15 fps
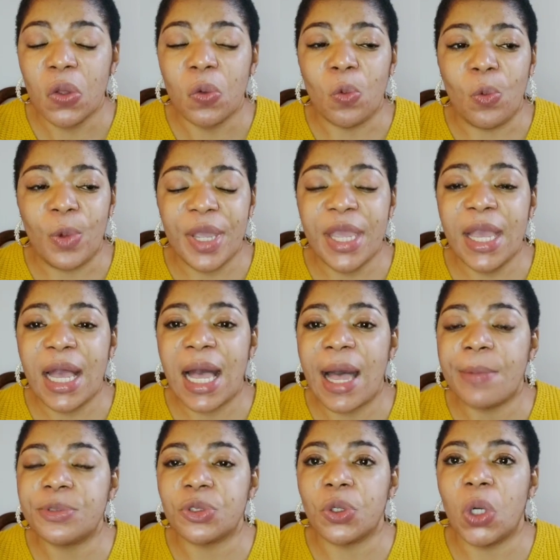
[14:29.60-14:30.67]
We
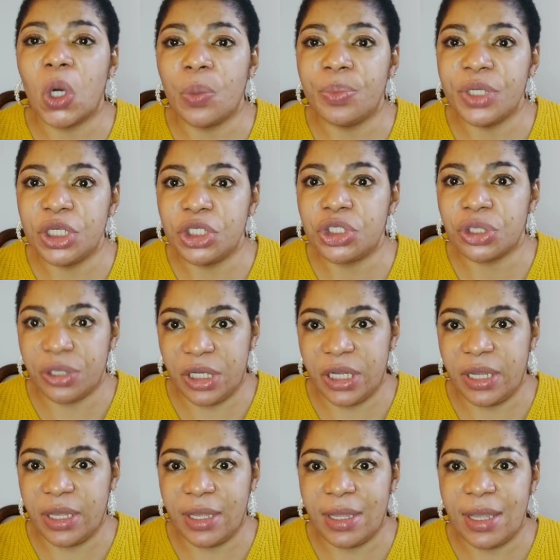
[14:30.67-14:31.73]
have to help each other
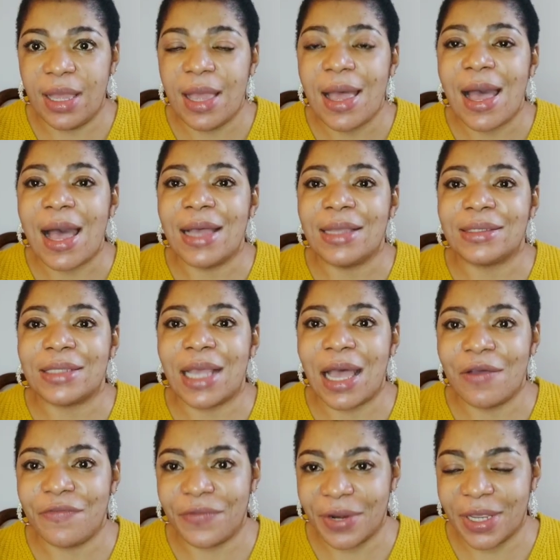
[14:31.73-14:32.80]
as
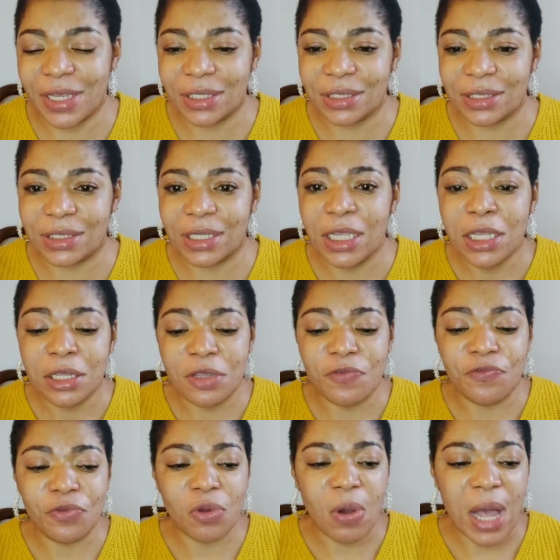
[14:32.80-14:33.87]
Africans.
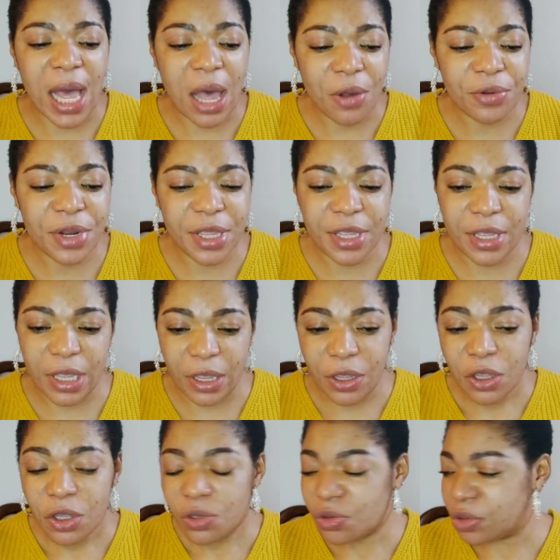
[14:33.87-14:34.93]
If you're out here,
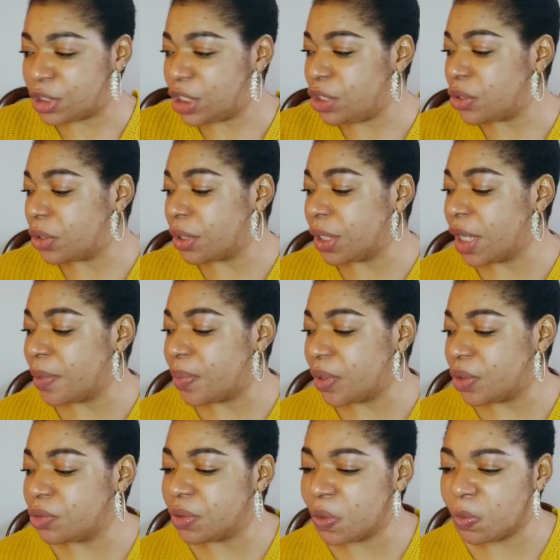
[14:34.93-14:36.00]
you see your neighbor
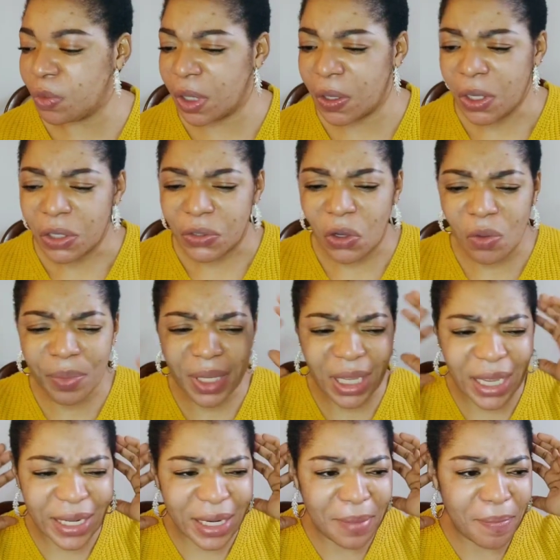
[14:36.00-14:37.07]
doing well. Don't be
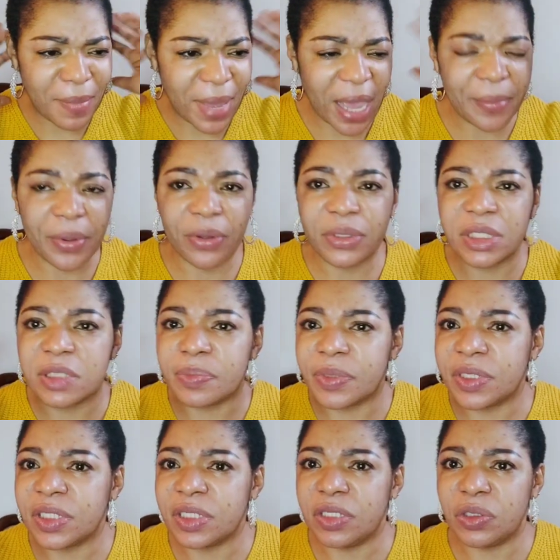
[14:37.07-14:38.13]
getting mad because this
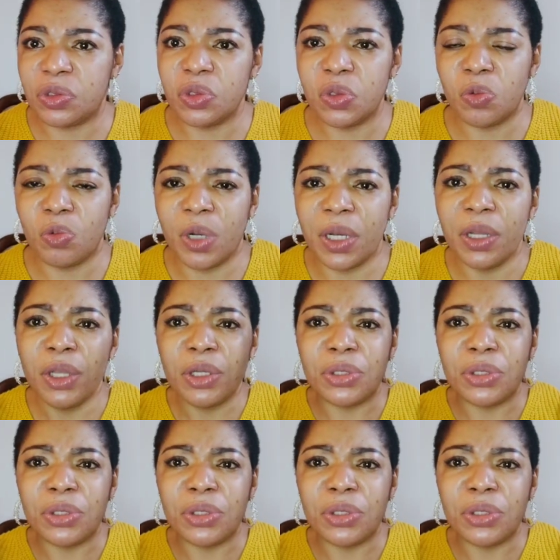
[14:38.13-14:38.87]
person is doing well.